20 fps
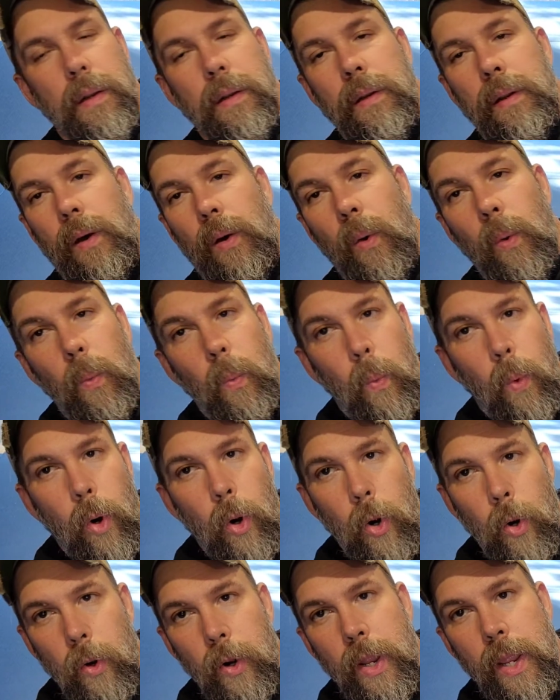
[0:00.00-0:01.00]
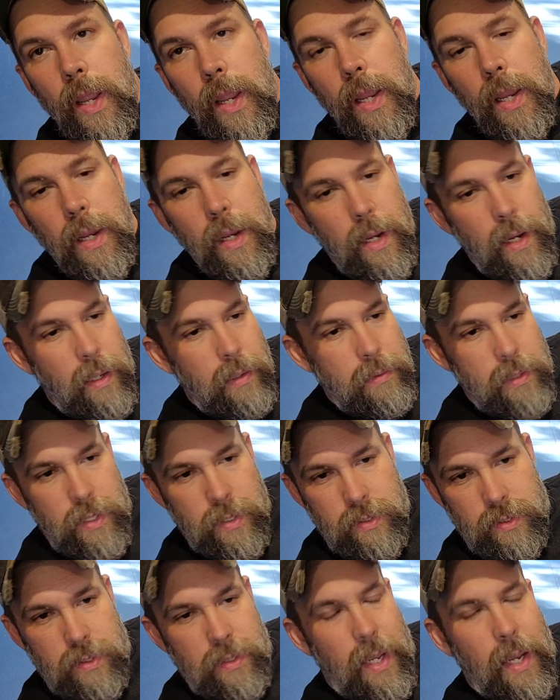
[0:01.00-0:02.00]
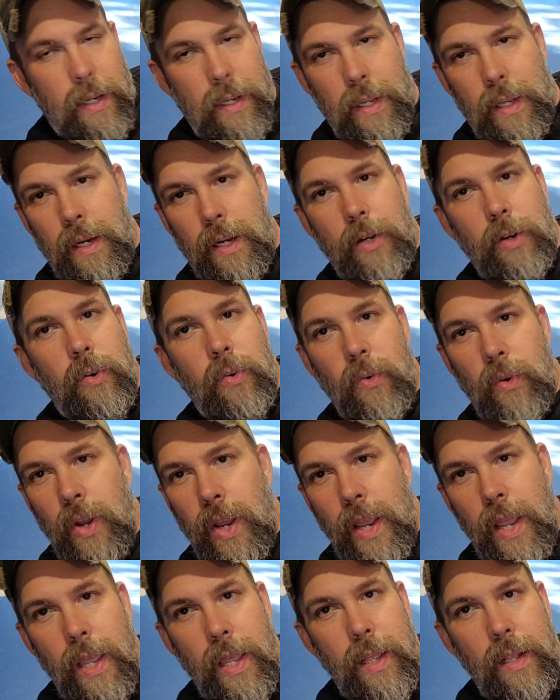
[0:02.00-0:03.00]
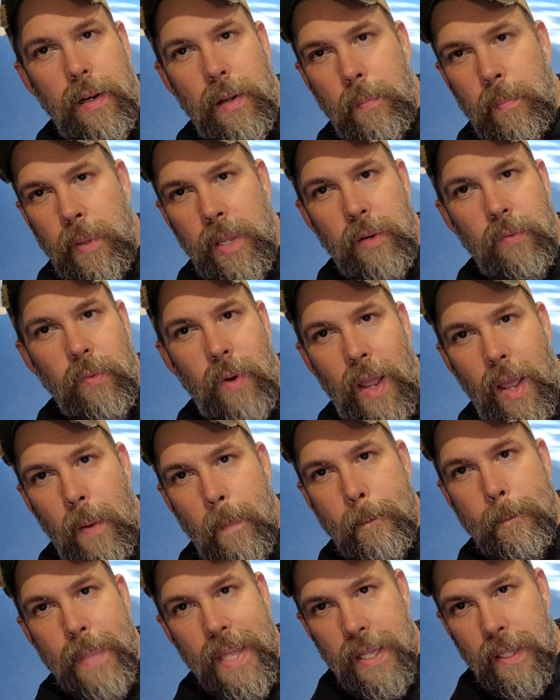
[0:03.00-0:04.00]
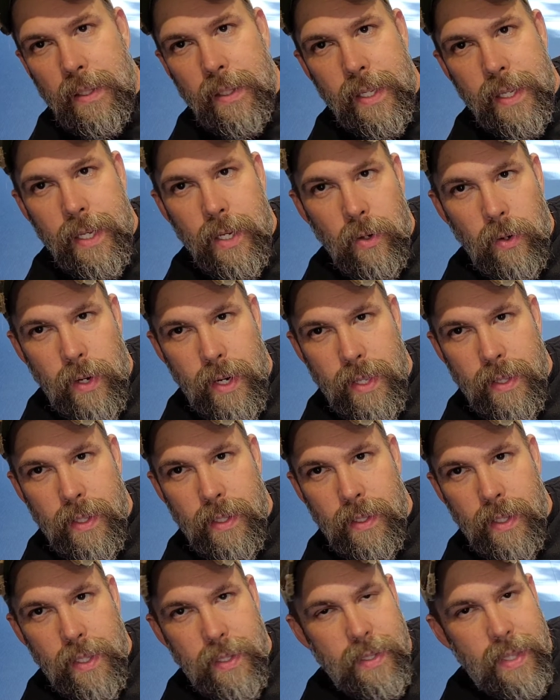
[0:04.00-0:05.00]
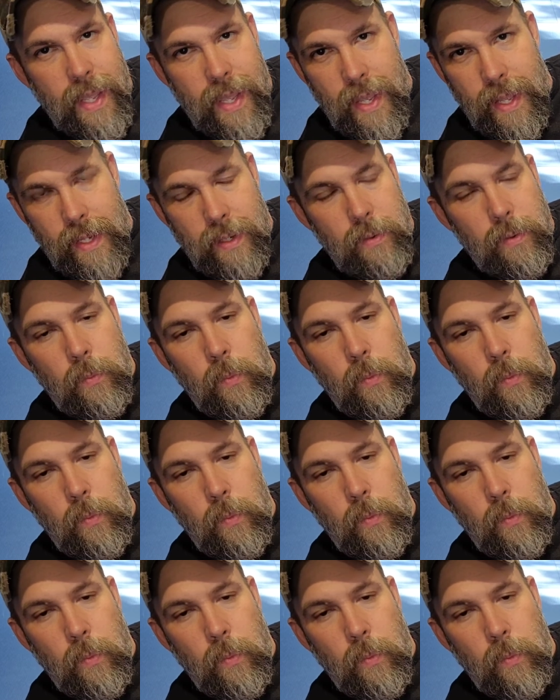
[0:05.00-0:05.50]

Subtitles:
Don't worry, it's not going to create a big round belly or anything like that.